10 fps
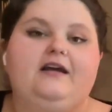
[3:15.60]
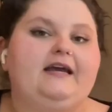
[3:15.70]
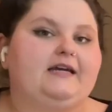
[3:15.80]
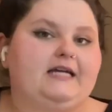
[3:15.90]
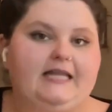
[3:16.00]

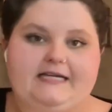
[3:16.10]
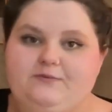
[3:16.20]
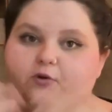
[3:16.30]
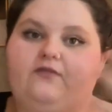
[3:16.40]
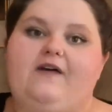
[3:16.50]
and collect
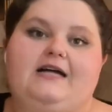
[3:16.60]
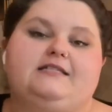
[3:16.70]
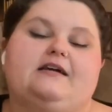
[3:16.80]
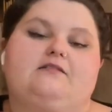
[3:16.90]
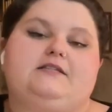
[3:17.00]
more fat
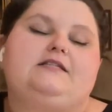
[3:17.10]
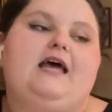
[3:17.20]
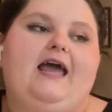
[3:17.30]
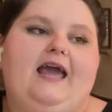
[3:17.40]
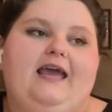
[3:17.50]
cells.
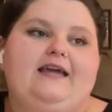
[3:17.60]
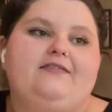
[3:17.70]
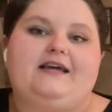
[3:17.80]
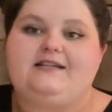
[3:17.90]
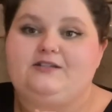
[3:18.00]
And
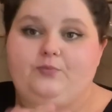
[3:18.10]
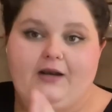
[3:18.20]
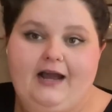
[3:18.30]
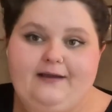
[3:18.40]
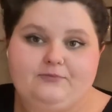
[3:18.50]
that is what
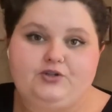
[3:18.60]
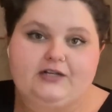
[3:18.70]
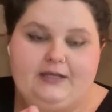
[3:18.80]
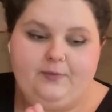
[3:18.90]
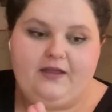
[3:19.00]
I am
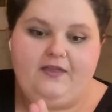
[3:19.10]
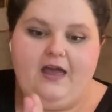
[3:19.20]
struggling with.